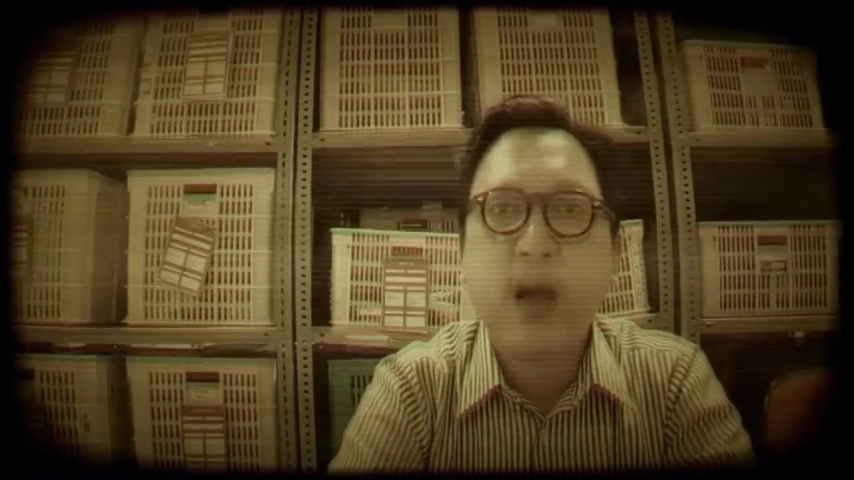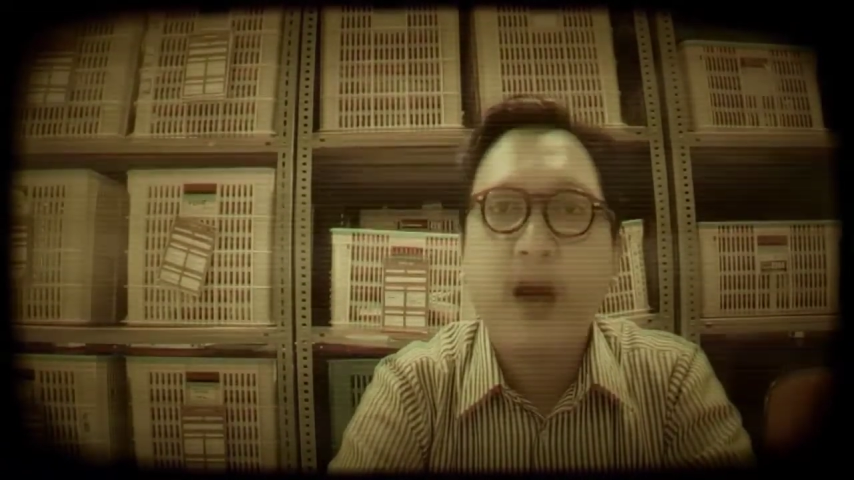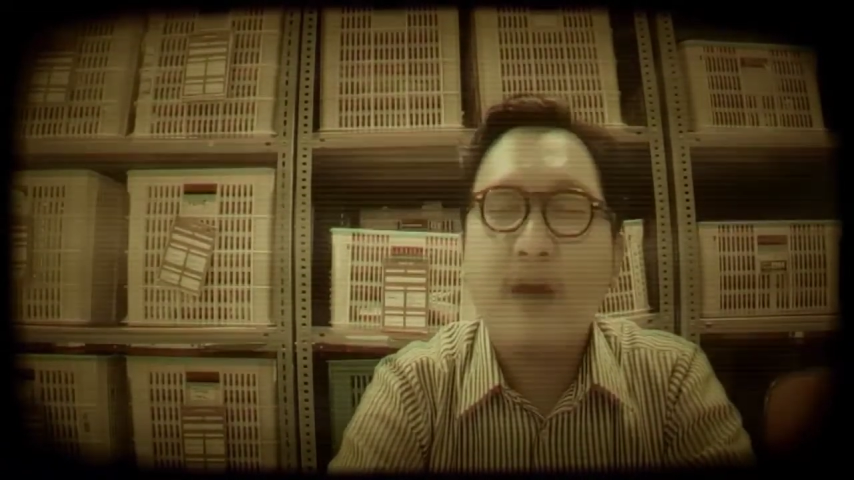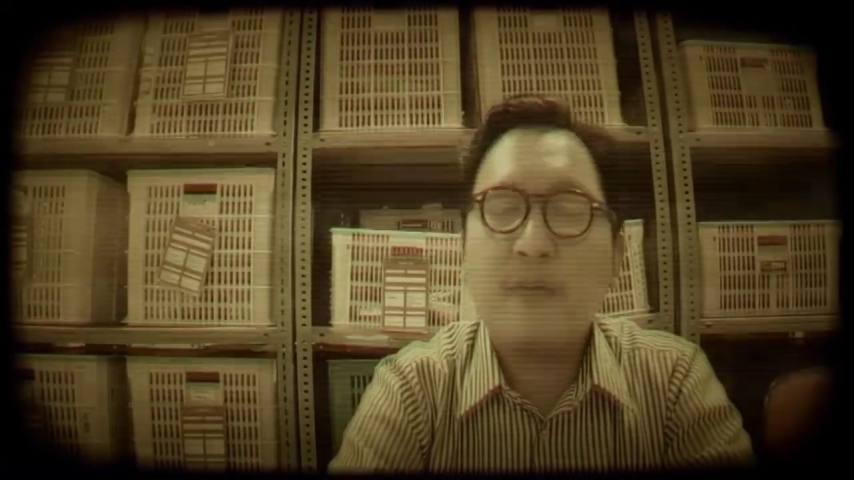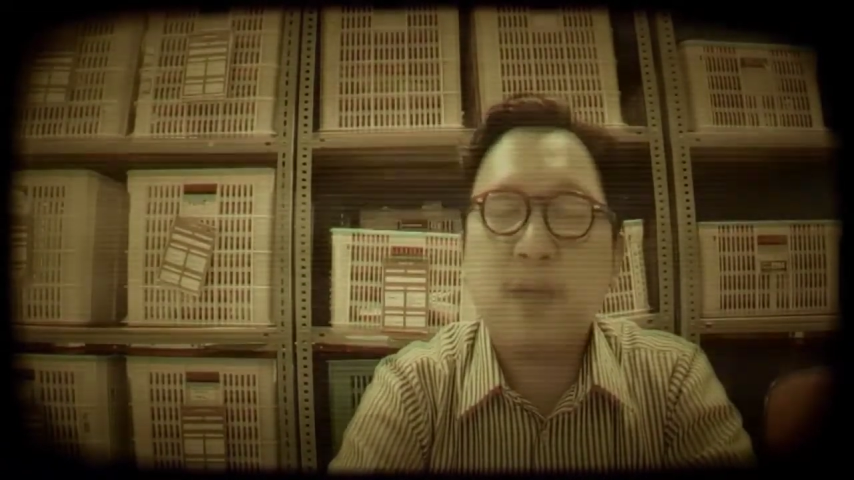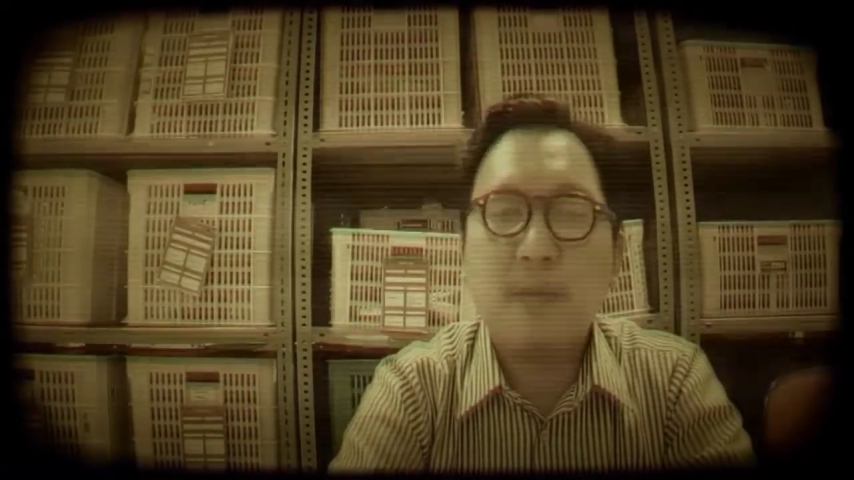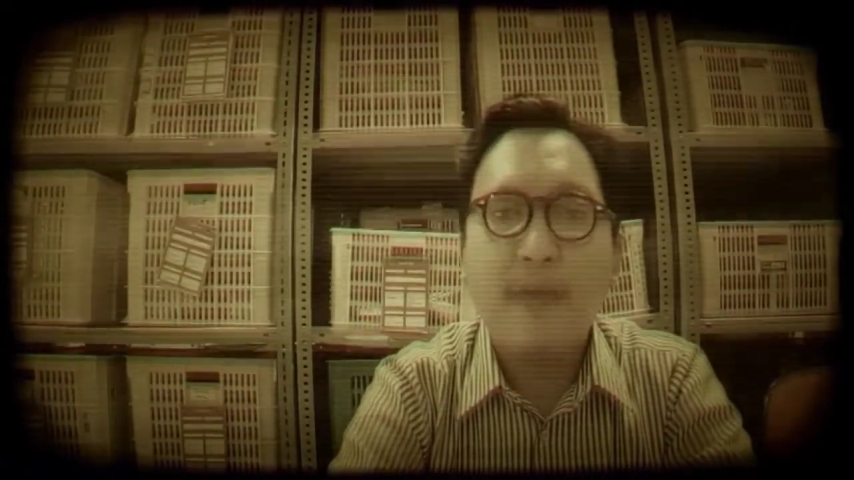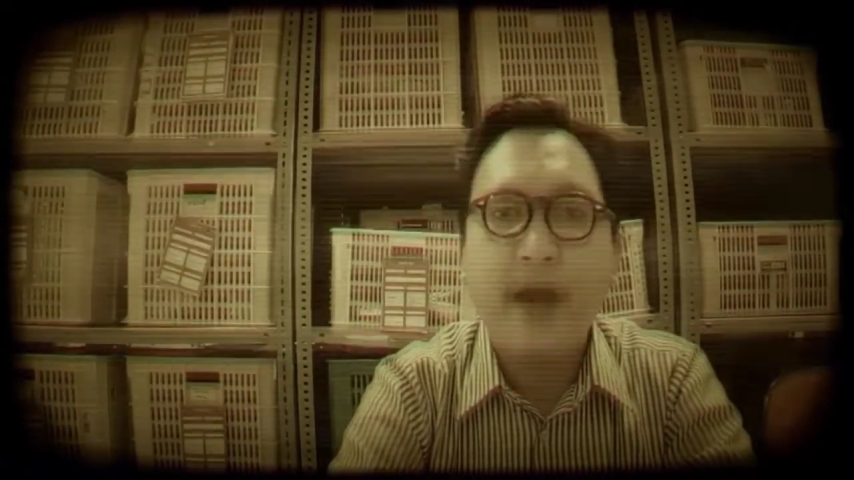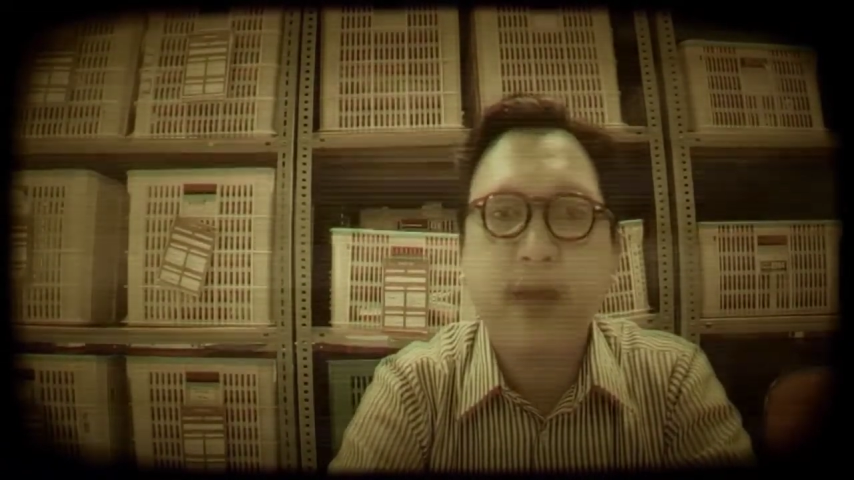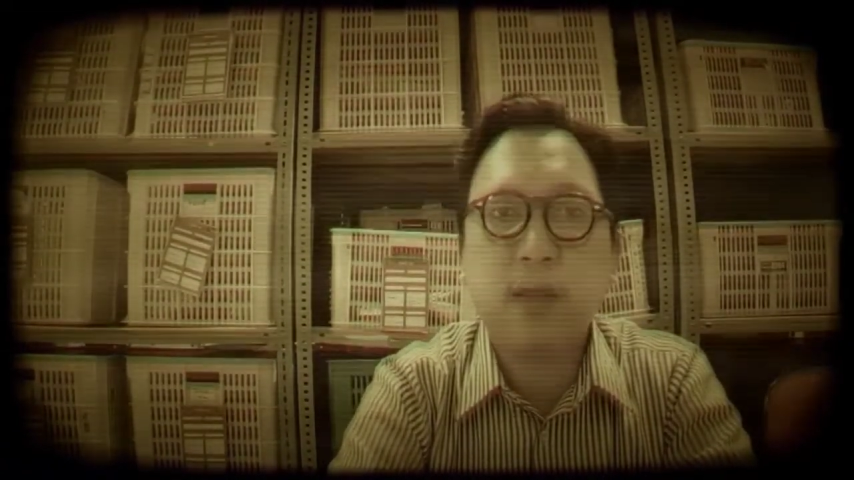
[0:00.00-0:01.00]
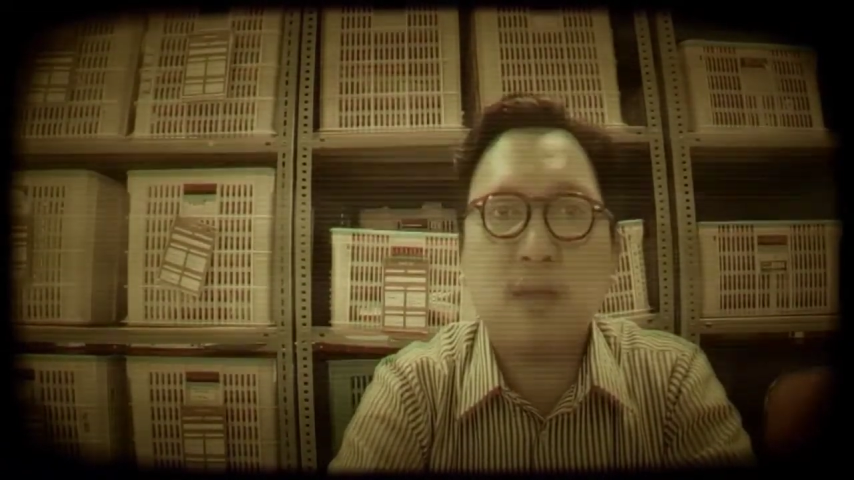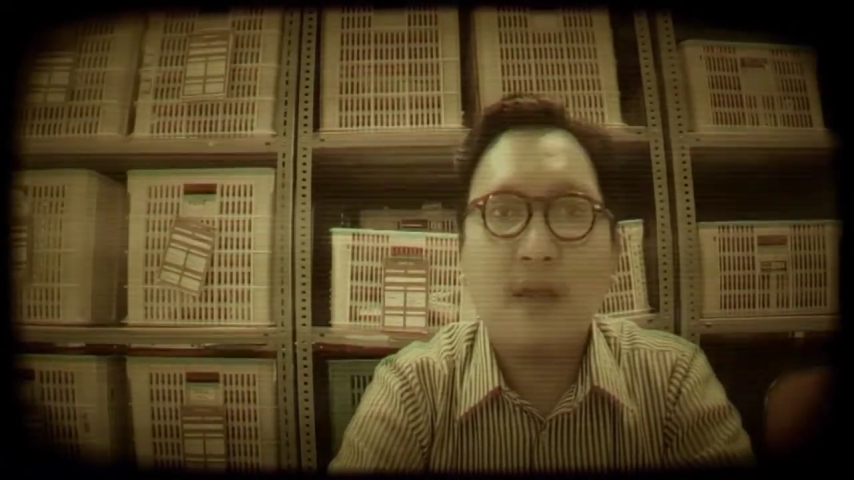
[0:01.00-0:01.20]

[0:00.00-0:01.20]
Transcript: company budget.